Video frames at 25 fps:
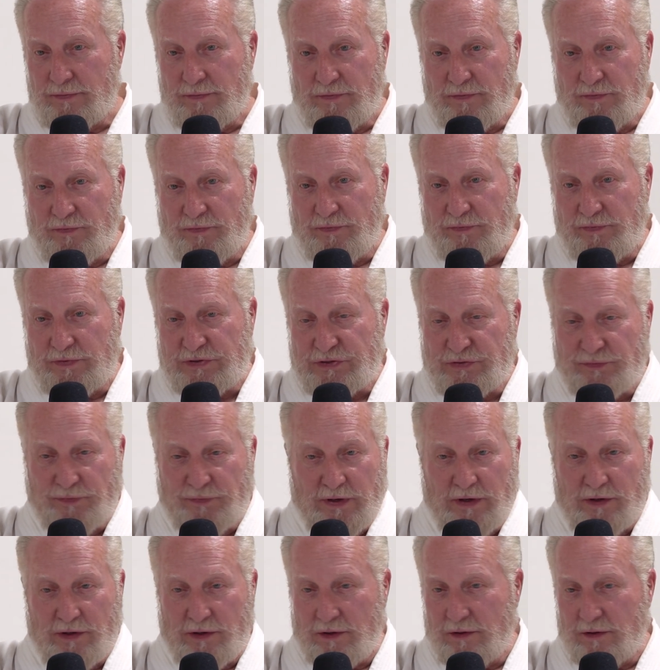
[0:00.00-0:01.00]

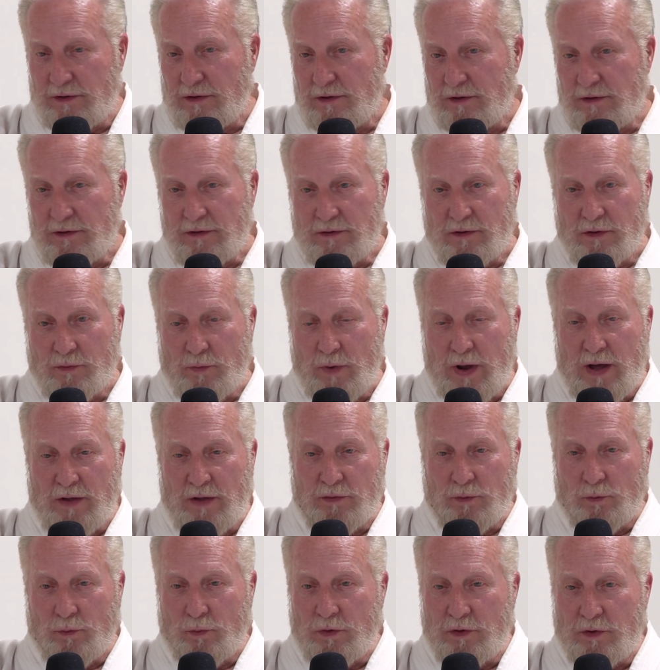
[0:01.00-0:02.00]
sphere
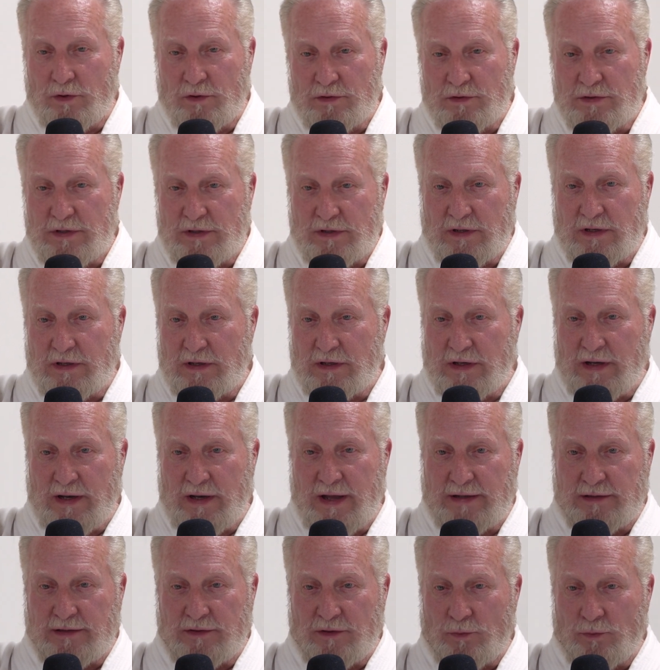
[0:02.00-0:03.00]
around the world, and
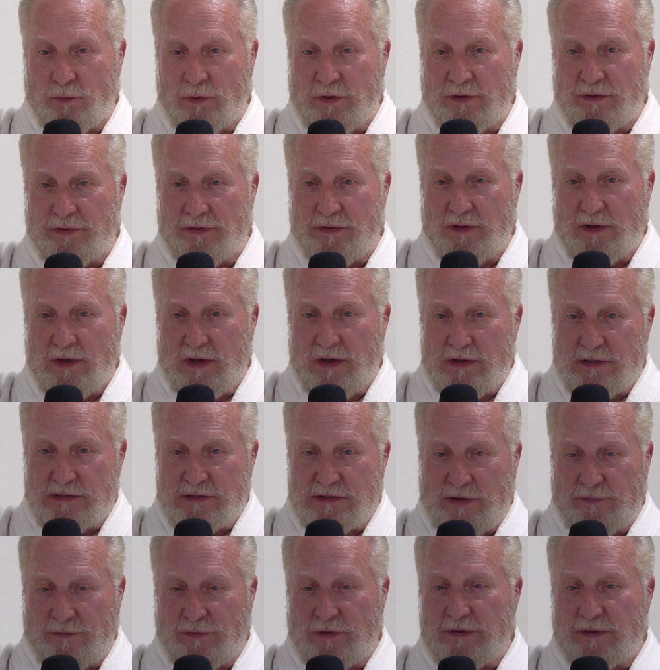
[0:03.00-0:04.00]
connected with
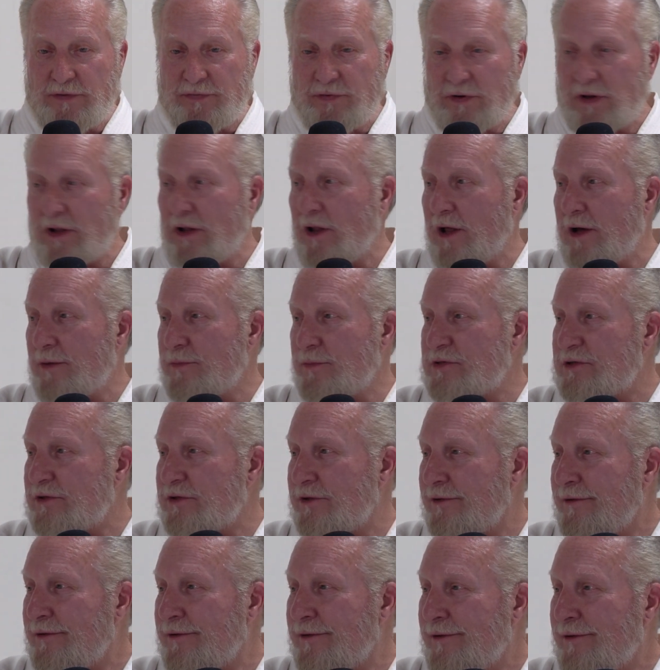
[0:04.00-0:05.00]
several different clubs.
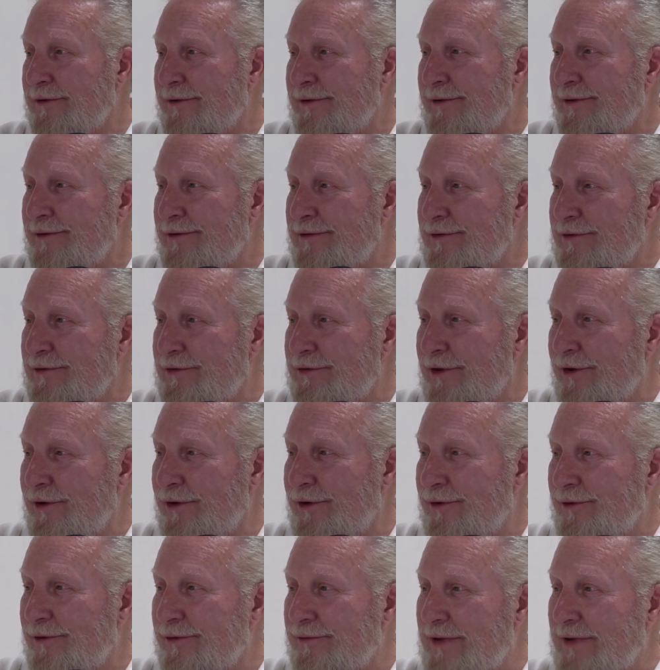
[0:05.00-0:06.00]

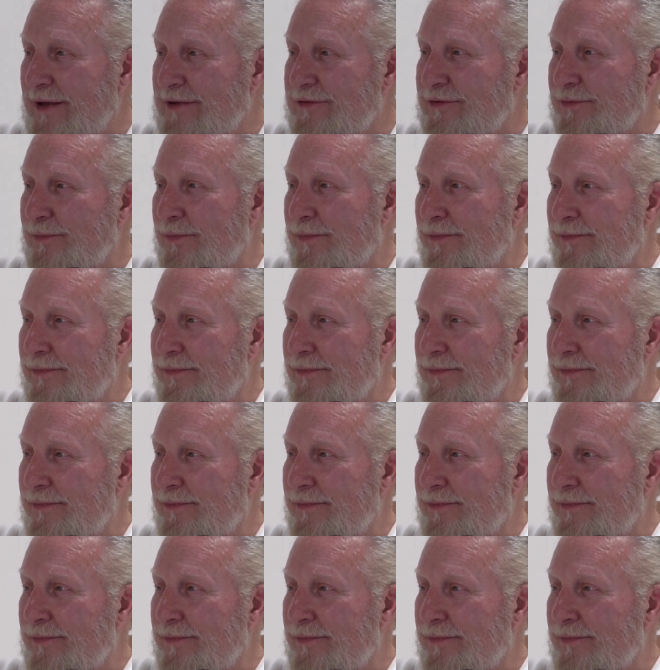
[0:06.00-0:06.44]
So that's